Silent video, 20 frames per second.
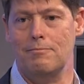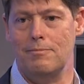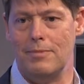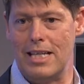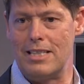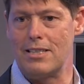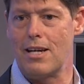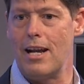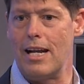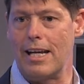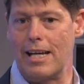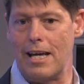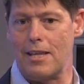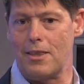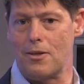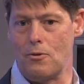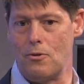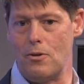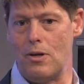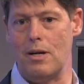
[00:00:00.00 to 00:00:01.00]
It's got to get
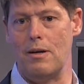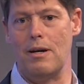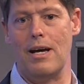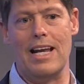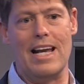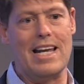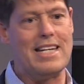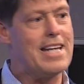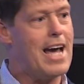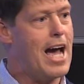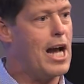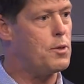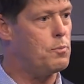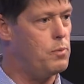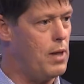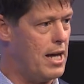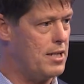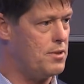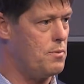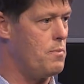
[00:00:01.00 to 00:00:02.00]
through an intact
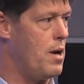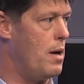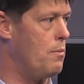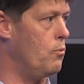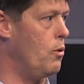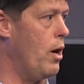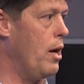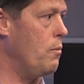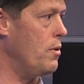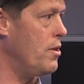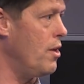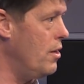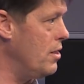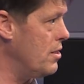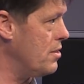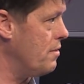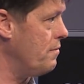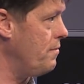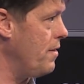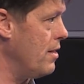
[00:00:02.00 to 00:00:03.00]
plasma membrane with all its
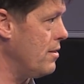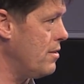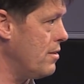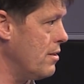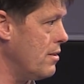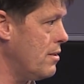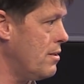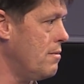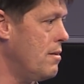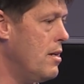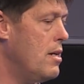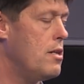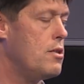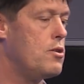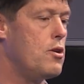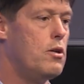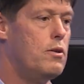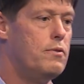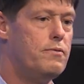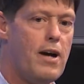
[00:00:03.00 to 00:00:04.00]
defenses.
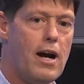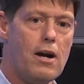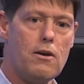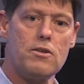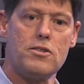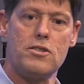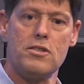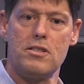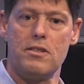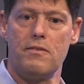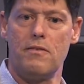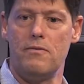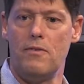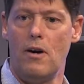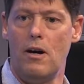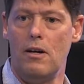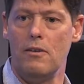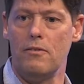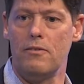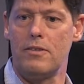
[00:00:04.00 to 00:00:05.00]
So viruses have
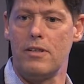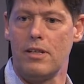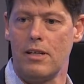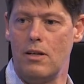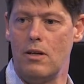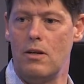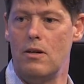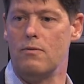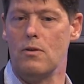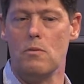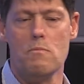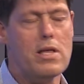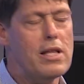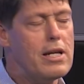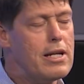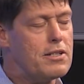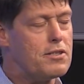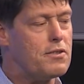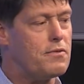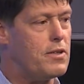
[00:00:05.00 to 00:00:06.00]
evolved, over
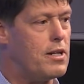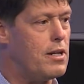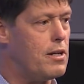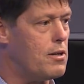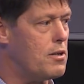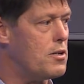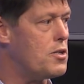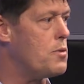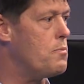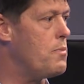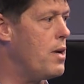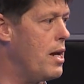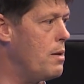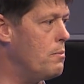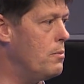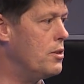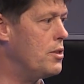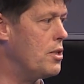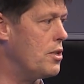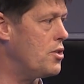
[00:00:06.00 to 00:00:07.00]
millions of years to be
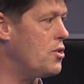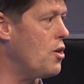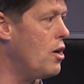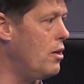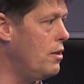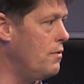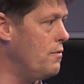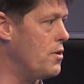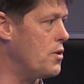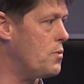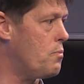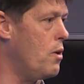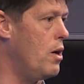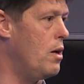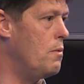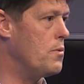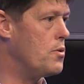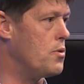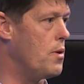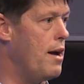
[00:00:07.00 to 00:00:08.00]
able to solve this
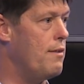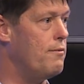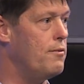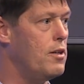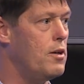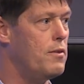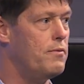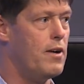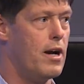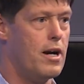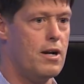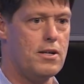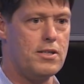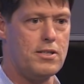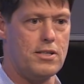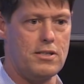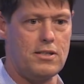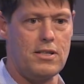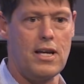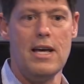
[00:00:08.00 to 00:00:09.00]
problem. So envelope
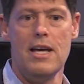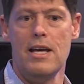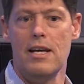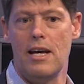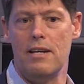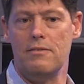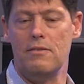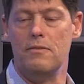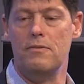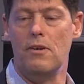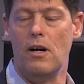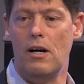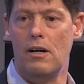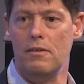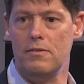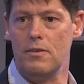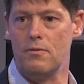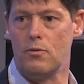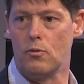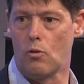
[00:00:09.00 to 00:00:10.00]
viruses have
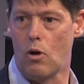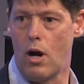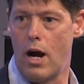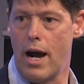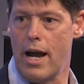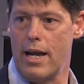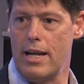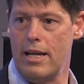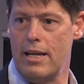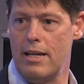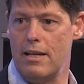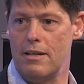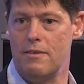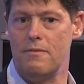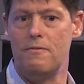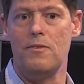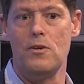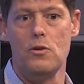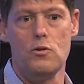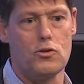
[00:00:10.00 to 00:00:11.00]
evolved a variety of
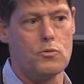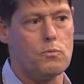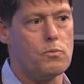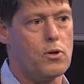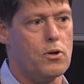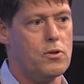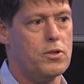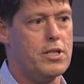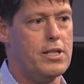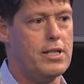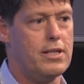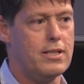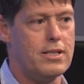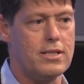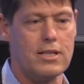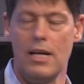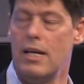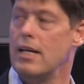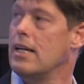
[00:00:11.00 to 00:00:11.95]
fusion proteins.